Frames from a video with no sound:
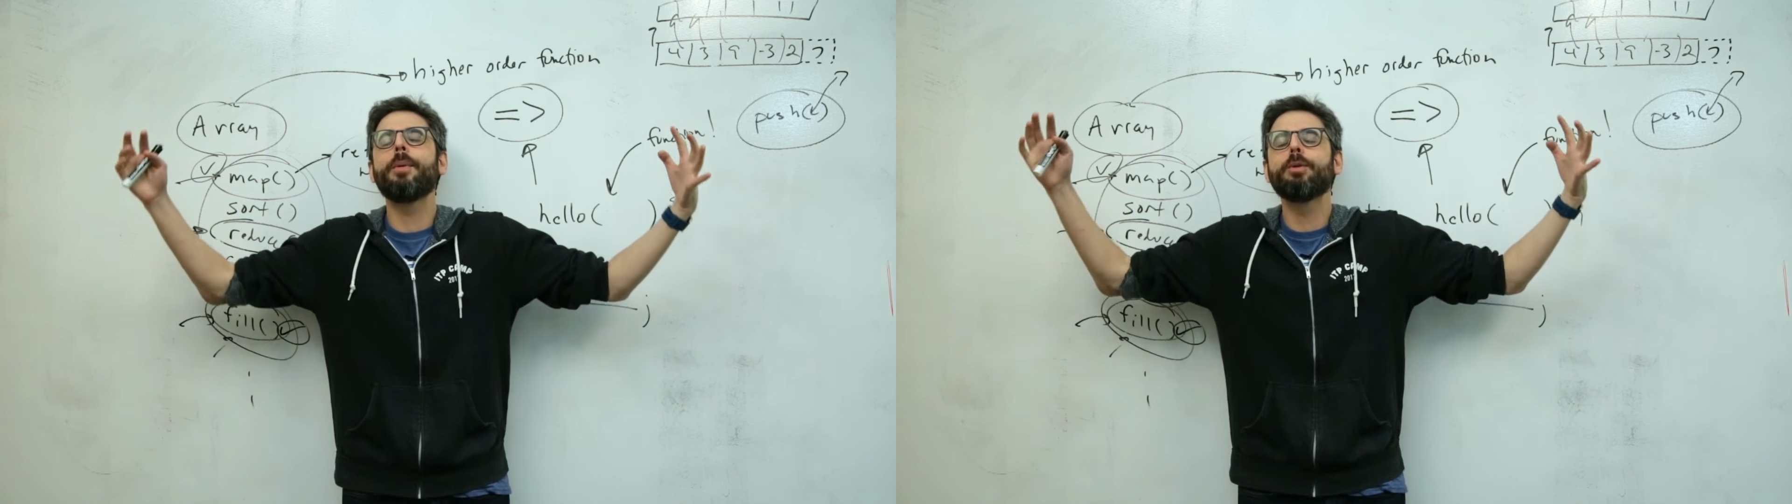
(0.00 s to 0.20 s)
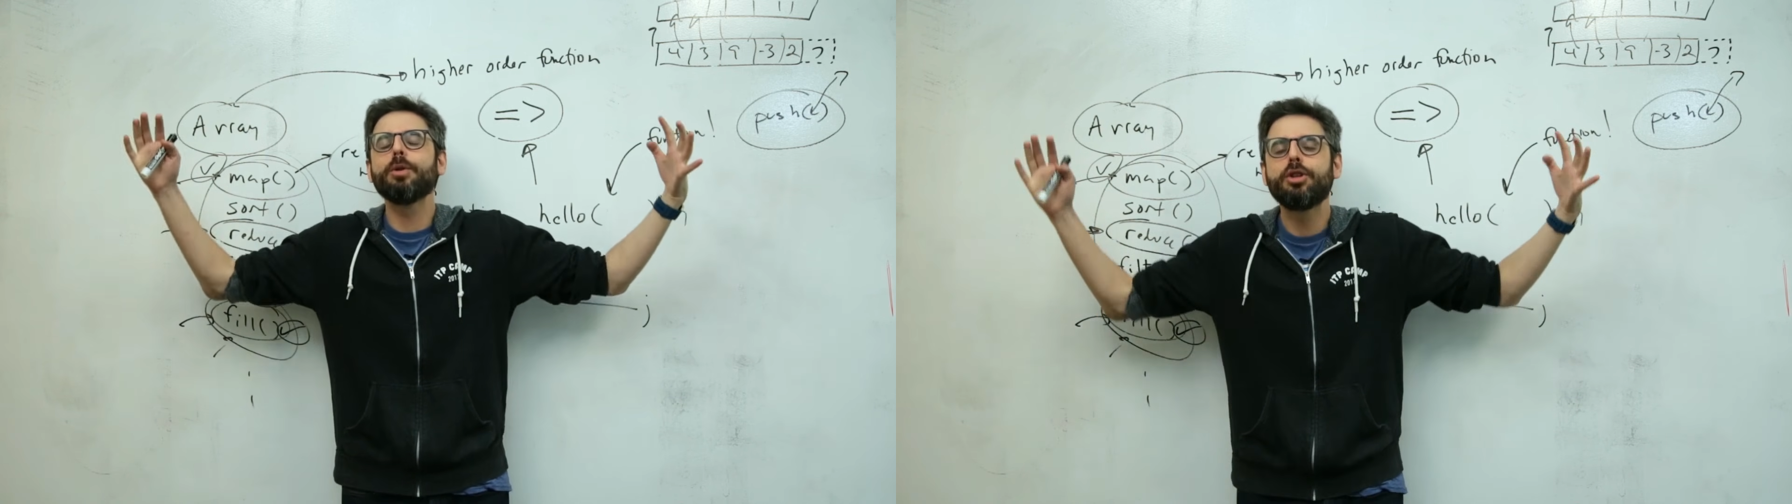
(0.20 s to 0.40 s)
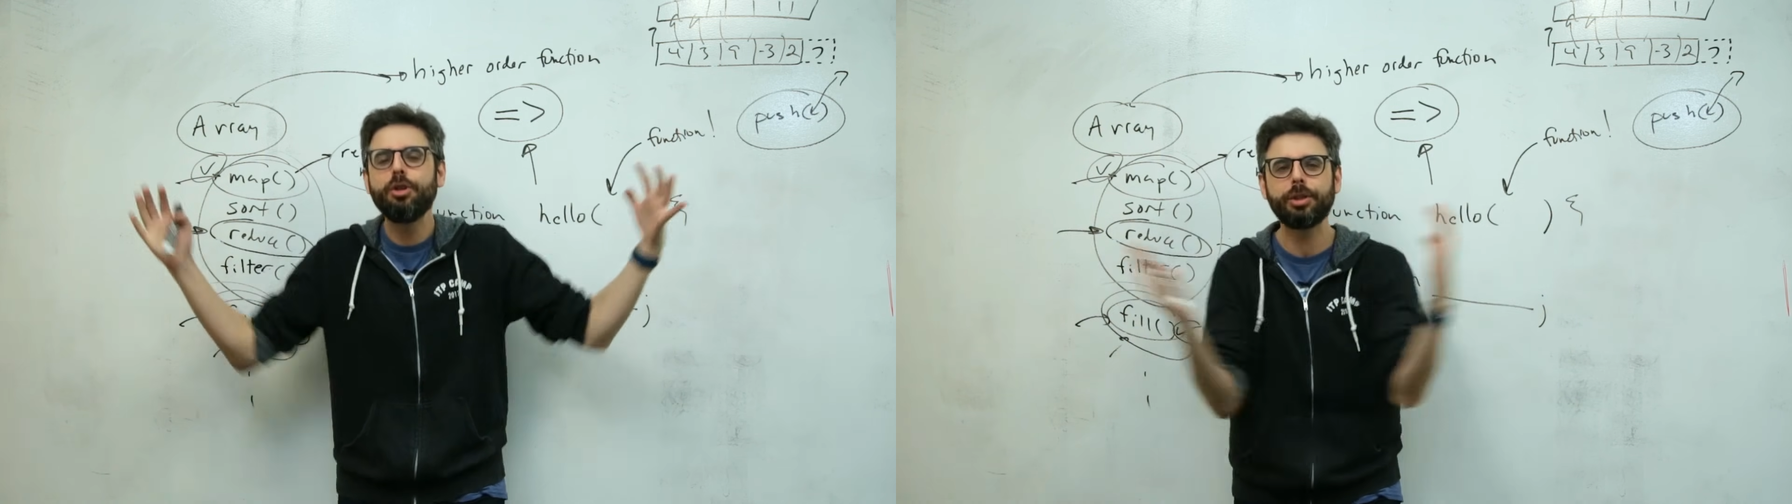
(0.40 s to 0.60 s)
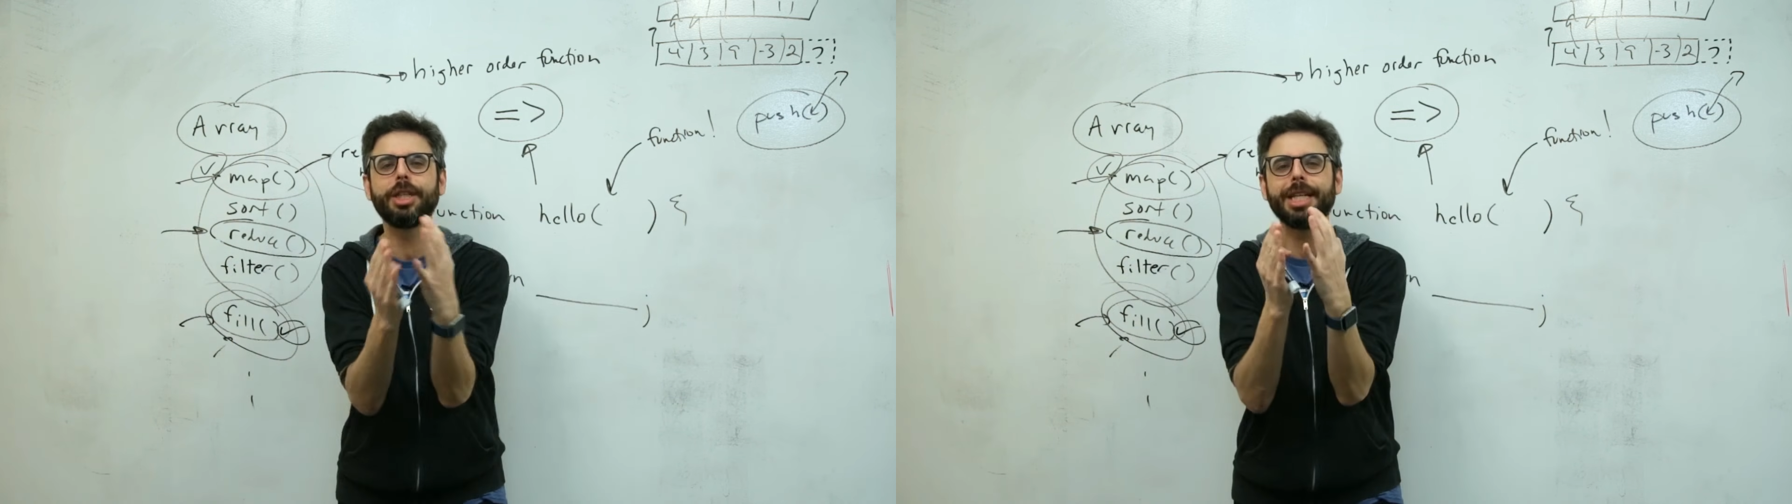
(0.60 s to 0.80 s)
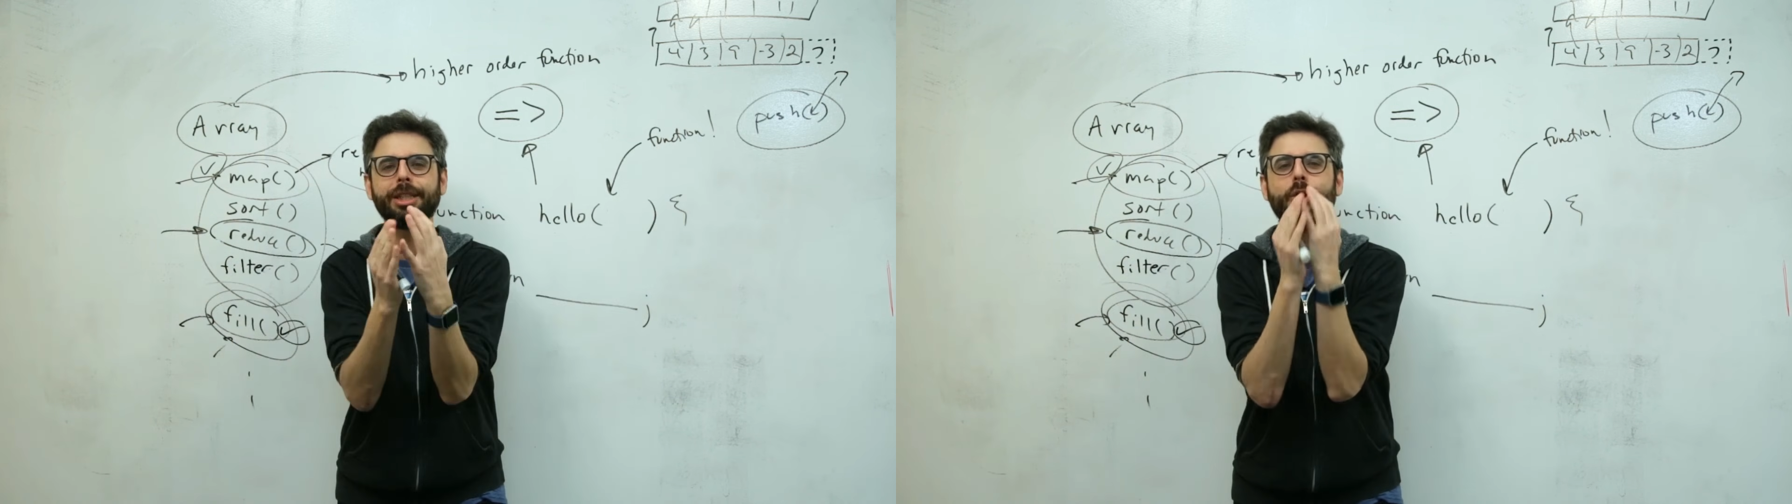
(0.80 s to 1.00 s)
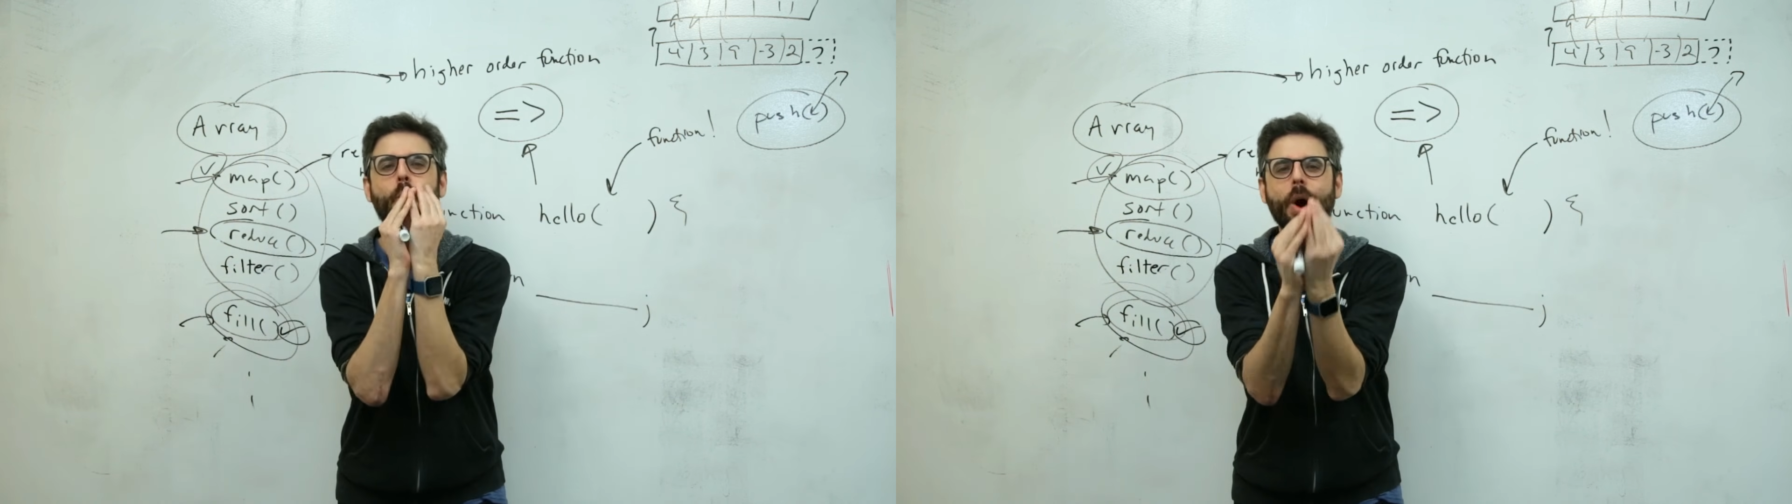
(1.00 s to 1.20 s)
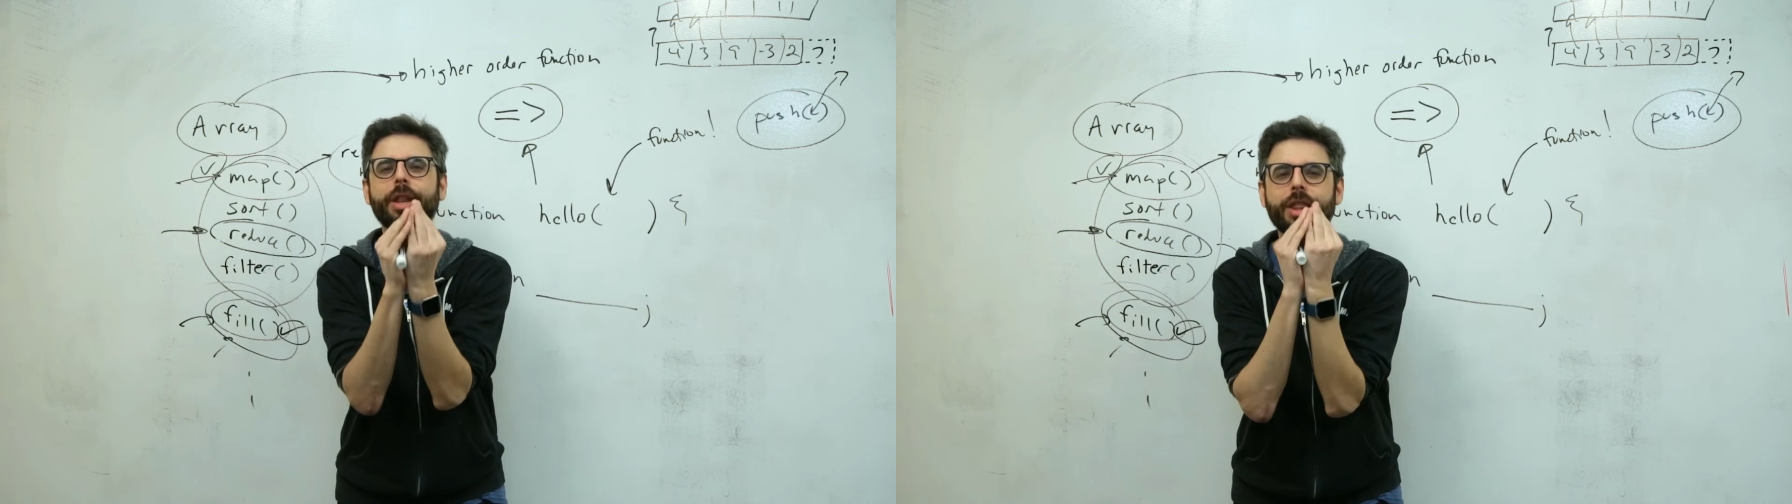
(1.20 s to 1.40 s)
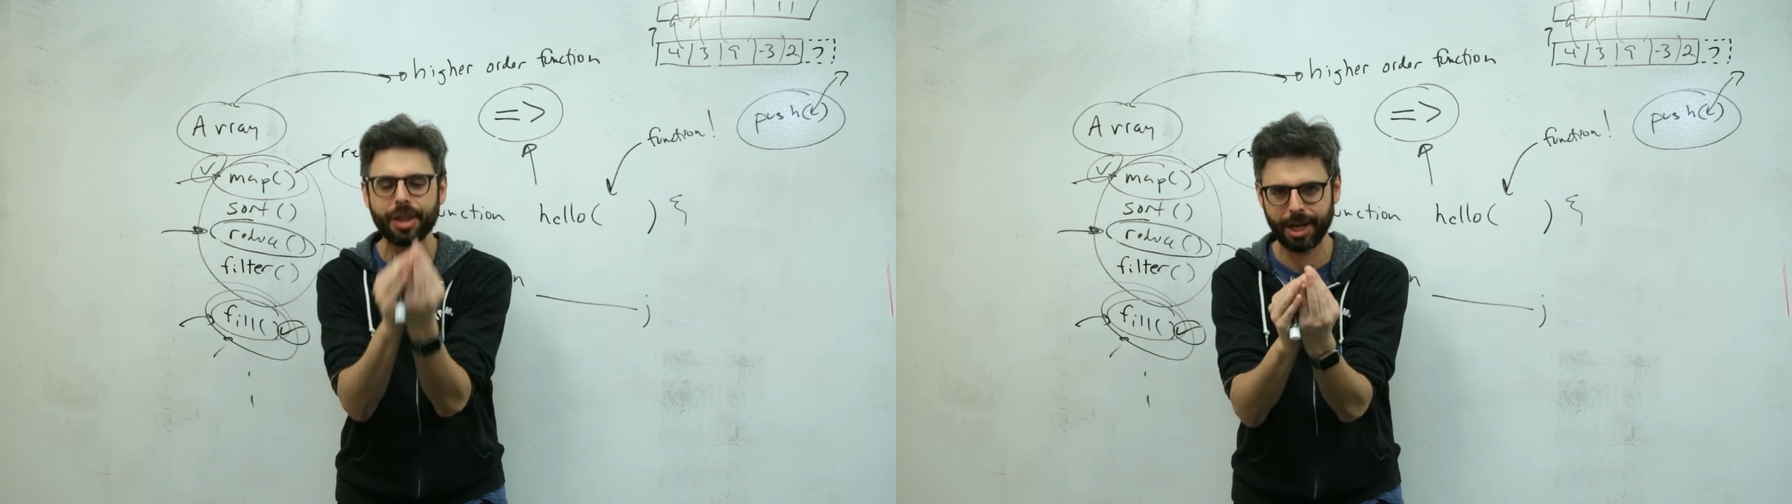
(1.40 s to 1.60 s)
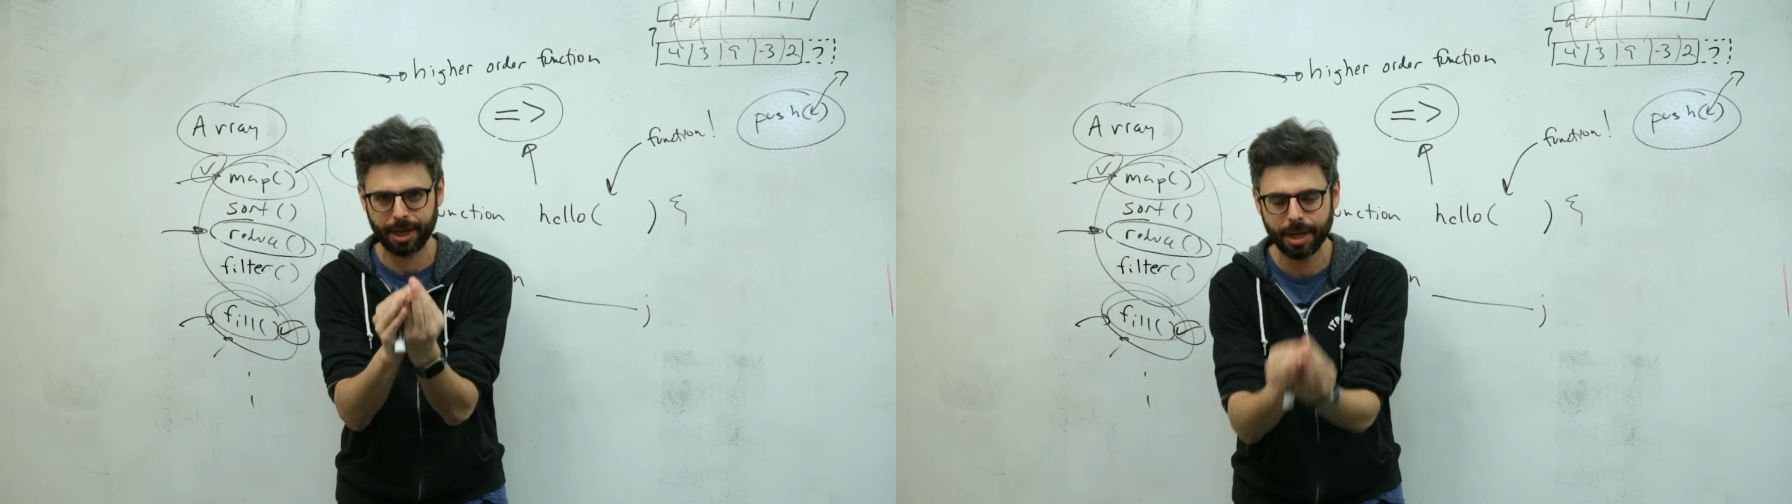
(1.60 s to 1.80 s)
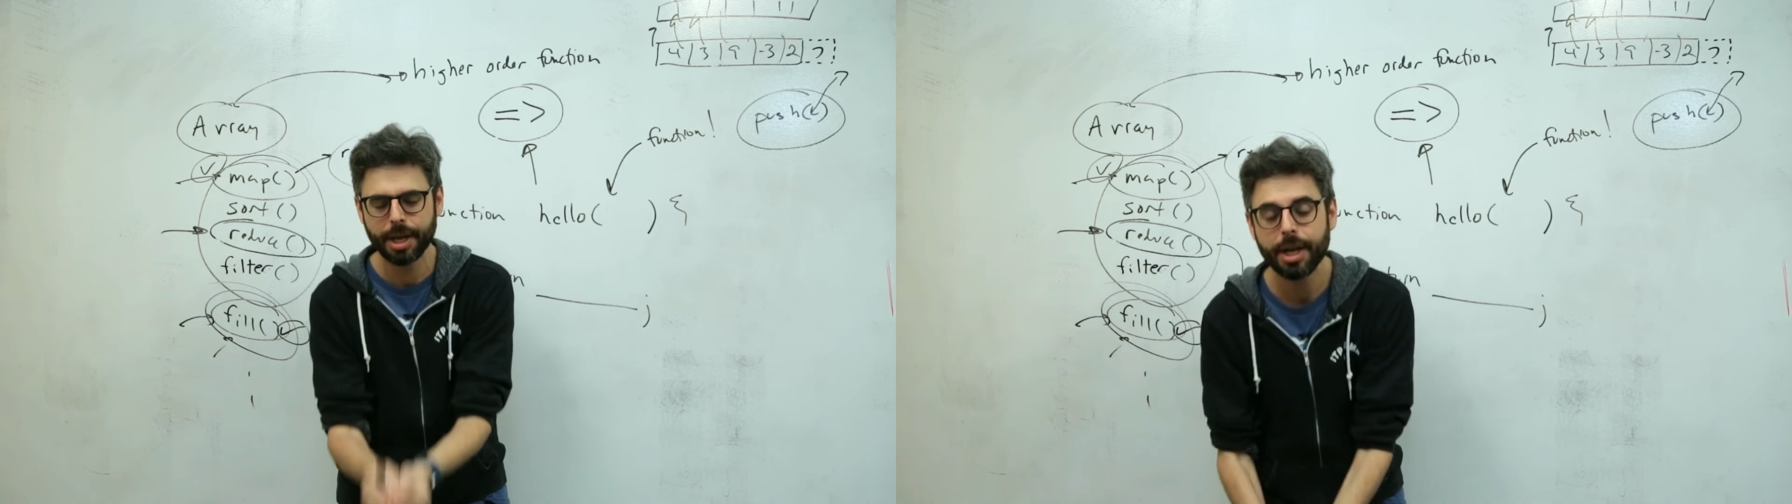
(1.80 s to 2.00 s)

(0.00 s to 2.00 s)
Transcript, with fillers: I want to reduce it into one thing.